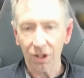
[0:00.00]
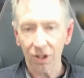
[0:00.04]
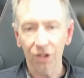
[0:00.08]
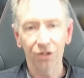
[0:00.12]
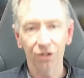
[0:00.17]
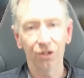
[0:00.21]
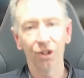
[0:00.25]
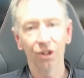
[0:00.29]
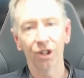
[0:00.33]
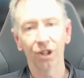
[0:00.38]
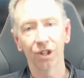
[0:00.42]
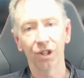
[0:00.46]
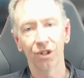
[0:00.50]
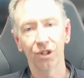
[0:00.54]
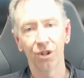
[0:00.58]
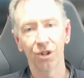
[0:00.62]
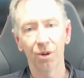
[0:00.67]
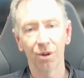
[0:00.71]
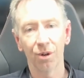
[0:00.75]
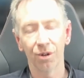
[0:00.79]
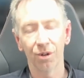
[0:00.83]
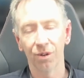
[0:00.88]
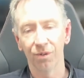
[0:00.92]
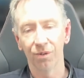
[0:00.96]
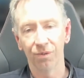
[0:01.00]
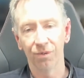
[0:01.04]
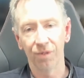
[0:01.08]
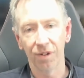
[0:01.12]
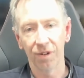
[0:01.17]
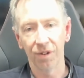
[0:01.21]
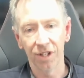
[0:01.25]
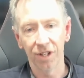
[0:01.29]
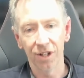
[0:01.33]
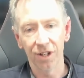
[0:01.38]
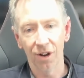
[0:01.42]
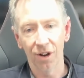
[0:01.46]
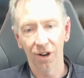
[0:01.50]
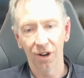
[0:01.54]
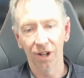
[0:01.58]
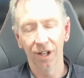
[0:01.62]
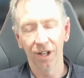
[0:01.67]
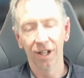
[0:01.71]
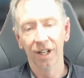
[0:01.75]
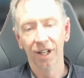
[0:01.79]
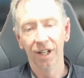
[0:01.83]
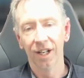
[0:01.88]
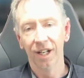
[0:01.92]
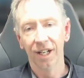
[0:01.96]
circa
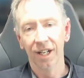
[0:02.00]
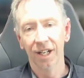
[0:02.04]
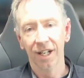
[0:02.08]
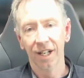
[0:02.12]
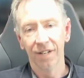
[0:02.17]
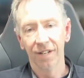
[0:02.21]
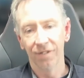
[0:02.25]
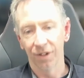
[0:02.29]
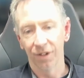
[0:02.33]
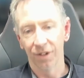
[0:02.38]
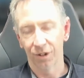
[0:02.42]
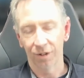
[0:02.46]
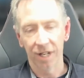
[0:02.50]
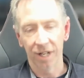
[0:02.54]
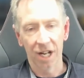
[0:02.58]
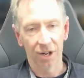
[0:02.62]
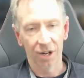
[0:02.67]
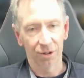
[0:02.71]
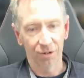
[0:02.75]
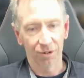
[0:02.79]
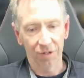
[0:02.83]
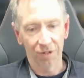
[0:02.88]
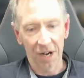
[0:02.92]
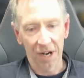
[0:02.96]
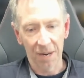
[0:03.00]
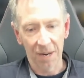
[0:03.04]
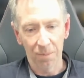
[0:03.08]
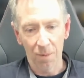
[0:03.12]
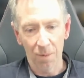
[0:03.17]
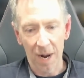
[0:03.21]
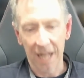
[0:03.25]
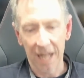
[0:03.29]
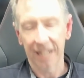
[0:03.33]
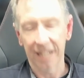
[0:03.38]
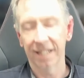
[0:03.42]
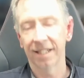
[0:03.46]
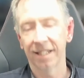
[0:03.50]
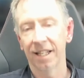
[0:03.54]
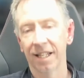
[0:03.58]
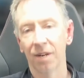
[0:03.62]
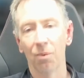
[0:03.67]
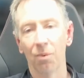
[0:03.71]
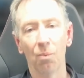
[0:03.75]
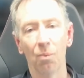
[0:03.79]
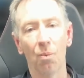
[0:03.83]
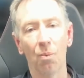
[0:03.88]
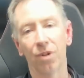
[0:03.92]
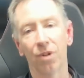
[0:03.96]
$250 for 300 gram wax
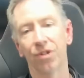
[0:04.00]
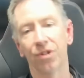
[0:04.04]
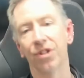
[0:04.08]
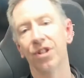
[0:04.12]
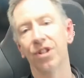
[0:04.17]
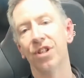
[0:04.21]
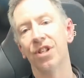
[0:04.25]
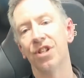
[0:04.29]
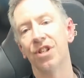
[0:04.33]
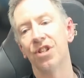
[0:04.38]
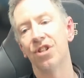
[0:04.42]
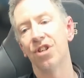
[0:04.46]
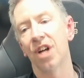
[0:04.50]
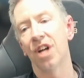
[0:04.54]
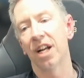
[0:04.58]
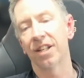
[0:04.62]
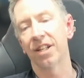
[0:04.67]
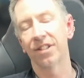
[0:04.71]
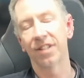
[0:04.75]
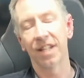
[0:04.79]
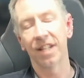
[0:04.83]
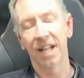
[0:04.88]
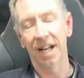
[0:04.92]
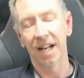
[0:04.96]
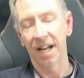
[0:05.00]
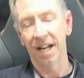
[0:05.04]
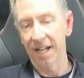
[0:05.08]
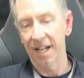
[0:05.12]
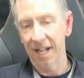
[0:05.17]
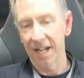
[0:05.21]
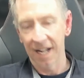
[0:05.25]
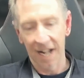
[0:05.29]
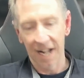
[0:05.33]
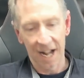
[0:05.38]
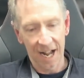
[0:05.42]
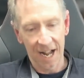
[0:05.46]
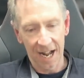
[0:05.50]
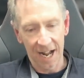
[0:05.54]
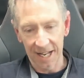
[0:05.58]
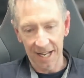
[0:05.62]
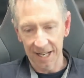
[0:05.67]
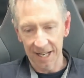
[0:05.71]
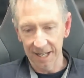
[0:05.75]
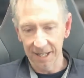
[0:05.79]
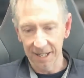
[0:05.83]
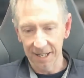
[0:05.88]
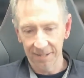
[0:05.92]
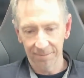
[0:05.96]
that wasn't just
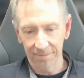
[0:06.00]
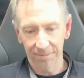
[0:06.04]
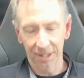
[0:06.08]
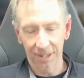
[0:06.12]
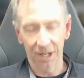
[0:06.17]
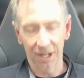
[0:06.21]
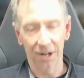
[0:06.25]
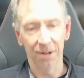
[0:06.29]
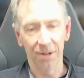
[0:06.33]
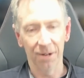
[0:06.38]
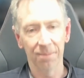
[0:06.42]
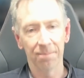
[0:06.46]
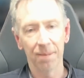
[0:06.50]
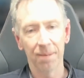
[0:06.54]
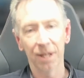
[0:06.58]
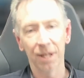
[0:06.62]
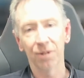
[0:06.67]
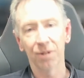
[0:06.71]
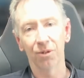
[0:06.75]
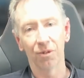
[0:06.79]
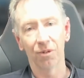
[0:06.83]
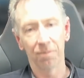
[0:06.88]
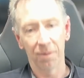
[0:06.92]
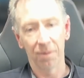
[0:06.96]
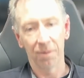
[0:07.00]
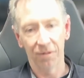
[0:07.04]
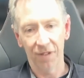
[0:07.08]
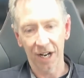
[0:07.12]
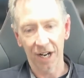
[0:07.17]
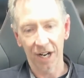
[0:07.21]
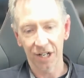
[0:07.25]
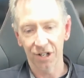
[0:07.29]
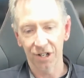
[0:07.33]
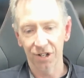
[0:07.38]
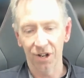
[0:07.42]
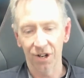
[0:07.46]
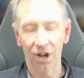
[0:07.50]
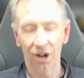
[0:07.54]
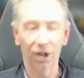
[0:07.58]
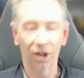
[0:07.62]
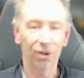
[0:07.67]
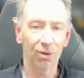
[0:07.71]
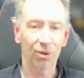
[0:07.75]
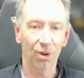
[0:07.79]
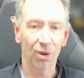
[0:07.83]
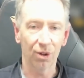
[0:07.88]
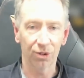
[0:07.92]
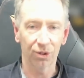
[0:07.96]
a picture of perfection
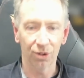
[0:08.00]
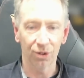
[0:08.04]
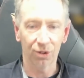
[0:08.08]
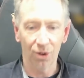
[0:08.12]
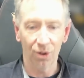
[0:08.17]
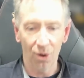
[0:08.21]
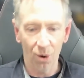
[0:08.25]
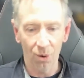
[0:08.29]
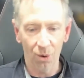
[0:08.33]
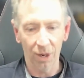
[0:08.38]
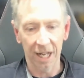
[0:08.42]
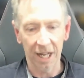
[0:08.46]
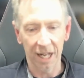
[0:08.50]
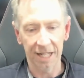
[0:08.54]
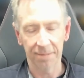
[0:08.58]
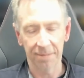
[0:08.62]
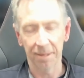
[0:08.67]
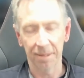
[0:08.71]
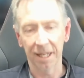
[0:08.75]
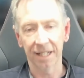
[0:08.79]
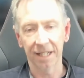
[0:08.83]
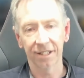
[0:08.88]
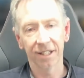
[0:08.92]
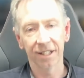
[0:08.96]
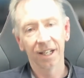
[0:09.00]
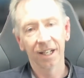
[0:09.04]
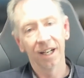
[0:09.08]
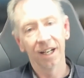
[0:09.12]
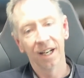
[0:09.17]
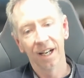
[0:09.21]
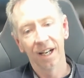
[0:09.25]
across all aspects.